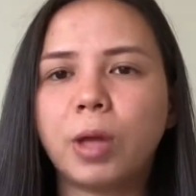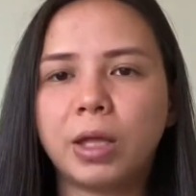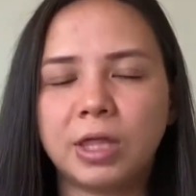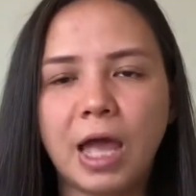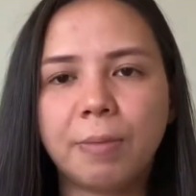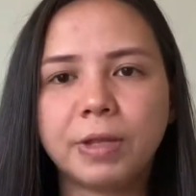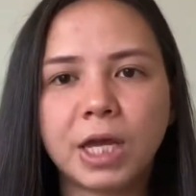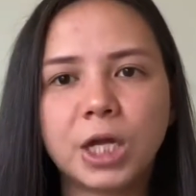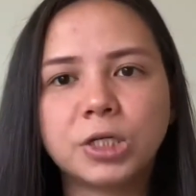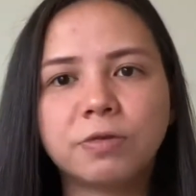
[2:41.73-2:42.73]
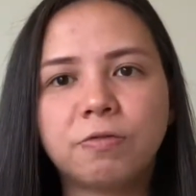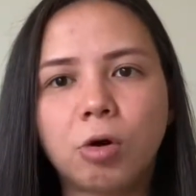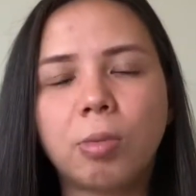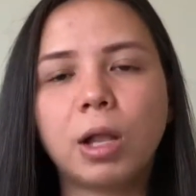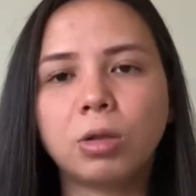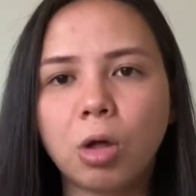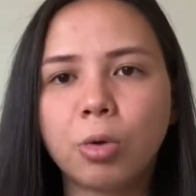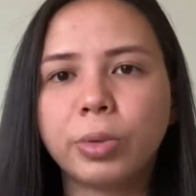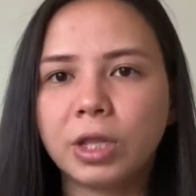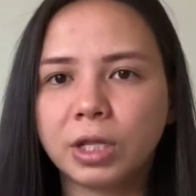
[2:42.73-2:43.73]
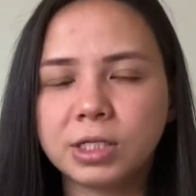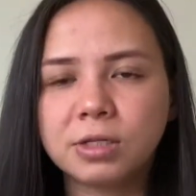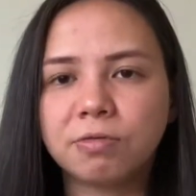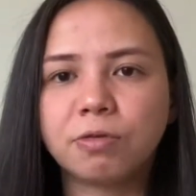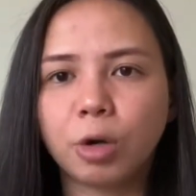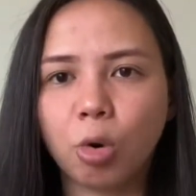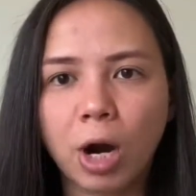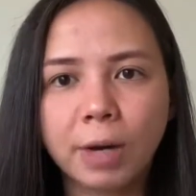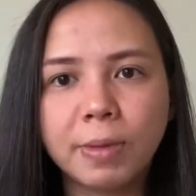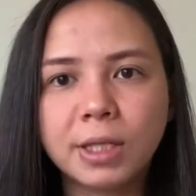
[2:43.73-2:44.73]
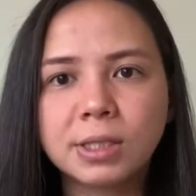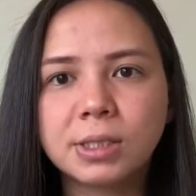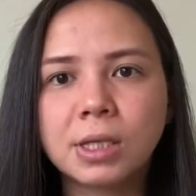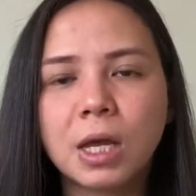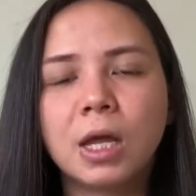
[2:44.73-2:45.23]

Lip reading: the application form along with the list of requirements.